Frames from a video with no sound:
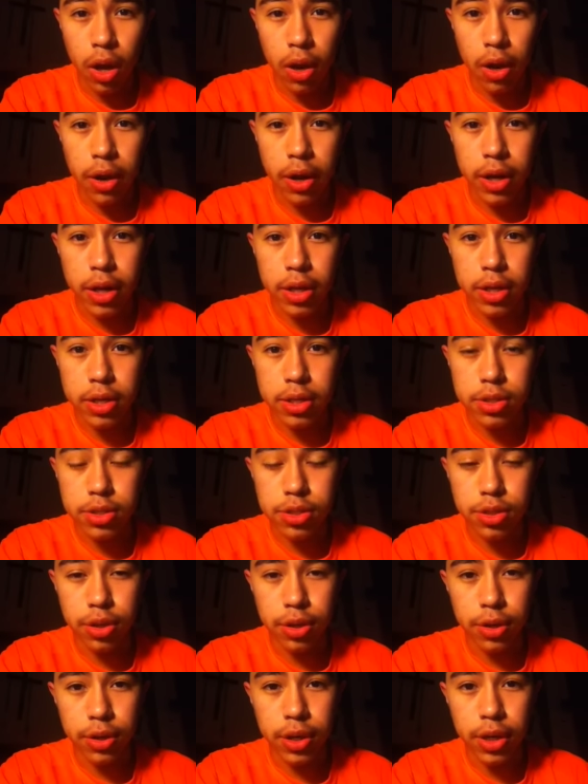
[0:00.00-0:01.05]
Alright,
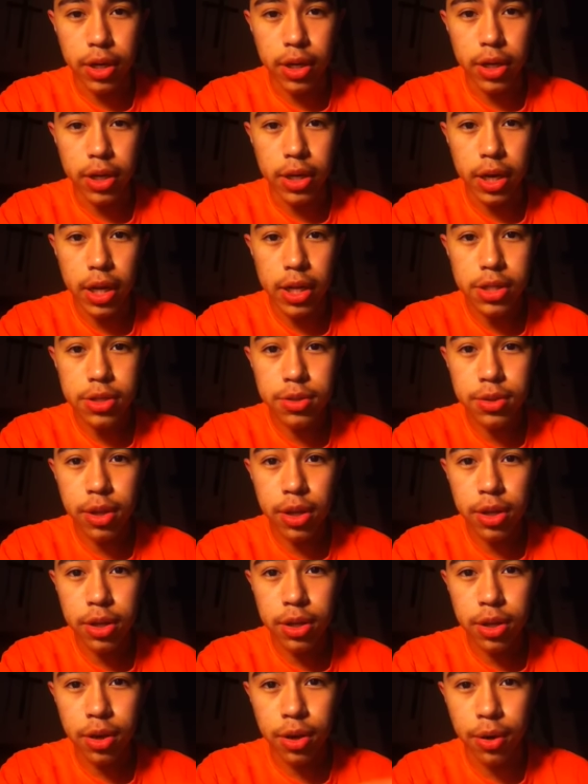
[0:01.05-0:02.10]
so uh, not too
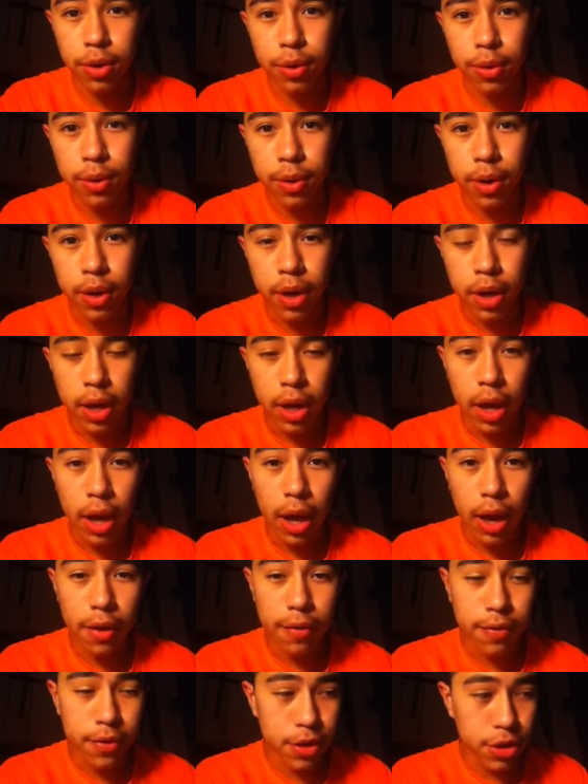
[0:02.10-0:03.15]
long ago,
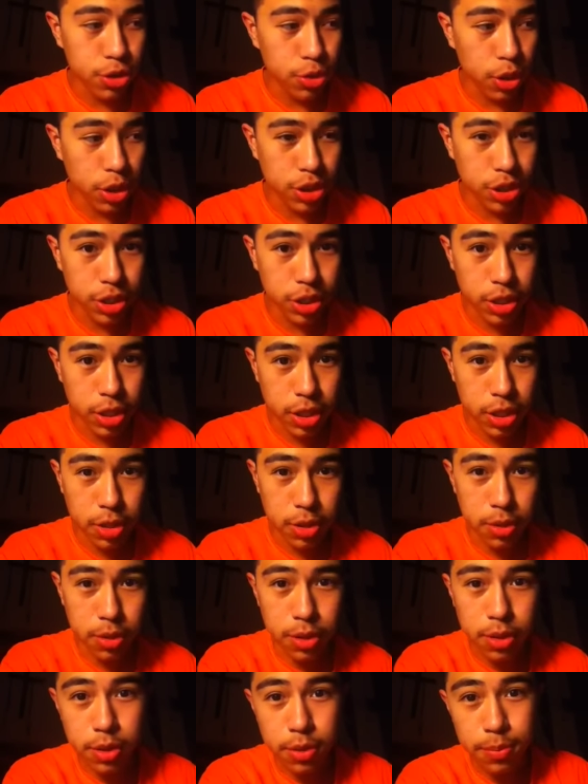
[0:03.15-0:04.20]
I finished watching
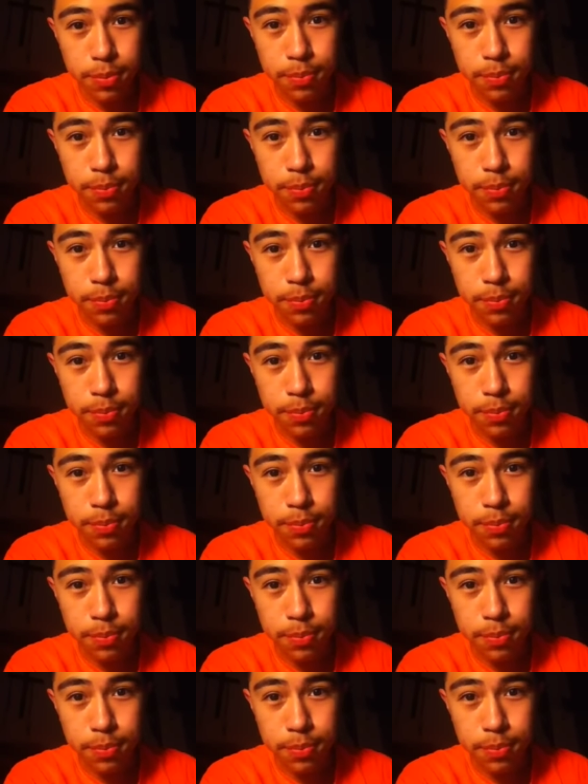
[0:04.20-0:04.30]
the